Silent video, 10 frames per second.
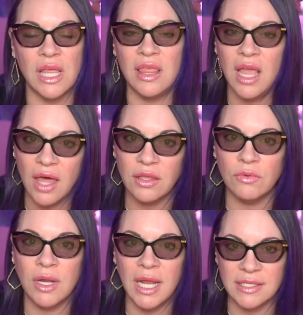The other
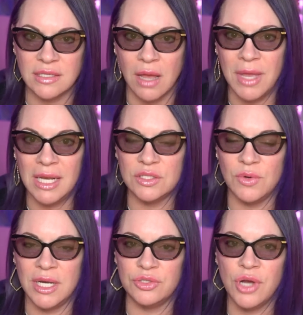one has not made its
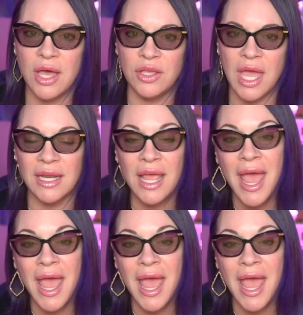way to trial yet,